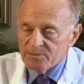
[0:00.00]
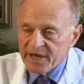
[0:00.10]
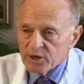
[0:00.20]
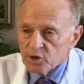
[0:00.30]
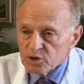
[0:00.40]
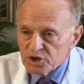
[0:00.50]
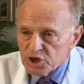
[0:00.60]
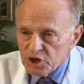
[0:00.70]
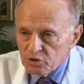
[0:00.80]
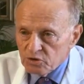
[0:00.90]
I may
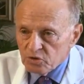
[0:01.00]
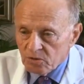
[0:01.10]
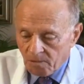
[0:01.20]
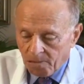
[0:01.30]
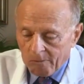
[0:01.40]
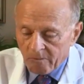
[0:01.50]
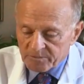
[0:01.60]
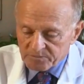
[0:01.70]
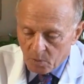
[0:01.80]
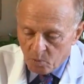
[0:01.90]
continue
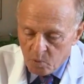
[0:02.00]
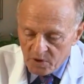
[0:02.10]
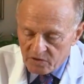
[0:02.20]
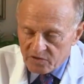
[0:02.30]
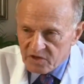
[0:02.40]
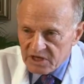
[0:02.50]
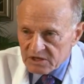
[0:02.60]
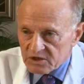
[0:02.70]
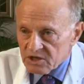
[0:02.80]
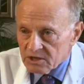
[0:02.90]
with
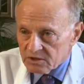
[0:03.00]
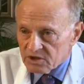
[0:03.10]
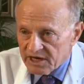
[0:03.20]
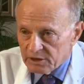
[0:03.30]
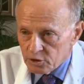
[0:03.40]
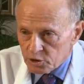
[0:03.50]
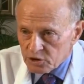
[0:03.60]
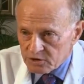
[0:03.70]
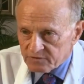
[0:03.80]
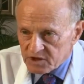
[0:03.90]
these
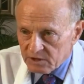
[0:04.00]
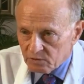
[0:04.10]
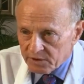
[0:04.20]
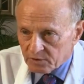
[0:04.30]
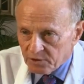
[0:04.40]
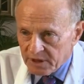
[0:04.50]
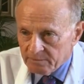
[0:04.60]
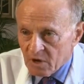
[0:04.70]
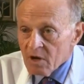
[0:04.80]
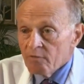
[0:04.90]
dilutions of steroid
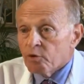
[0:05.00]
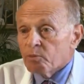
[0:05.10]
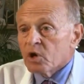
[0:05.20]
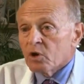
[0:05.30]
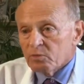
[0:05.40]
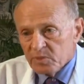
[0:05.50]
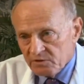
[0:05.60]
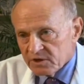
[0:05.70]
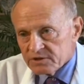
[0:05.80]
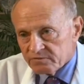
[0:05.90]
cream for prolonged
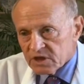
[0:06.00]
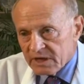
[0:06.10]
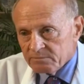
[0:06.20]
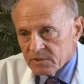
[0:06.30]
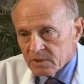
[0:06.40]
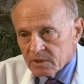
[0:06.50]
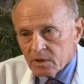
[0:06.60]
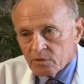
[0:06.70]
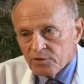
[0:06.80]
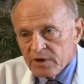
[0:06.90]
periods of time,
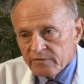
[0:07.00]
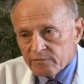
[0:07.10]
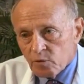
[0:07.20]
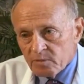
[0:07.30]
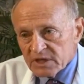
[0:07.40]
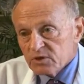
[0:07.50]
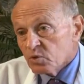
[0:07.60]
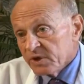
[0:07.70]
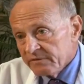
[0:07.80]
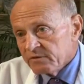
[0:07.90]
3-4 months
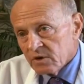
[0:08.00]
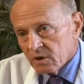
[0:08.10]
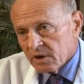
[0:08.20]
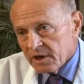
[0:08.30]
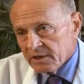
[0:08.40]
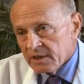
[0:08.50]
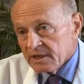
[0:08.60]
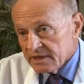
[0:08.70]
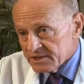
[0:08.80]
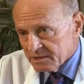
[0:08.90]
or even longer
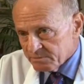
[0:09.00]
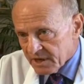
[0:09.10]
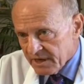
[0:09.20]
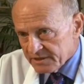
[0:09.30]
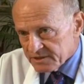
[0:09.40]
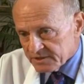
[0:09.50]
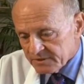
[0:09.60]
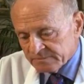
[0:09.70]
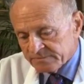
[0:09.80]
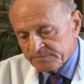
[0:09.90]
in some cases.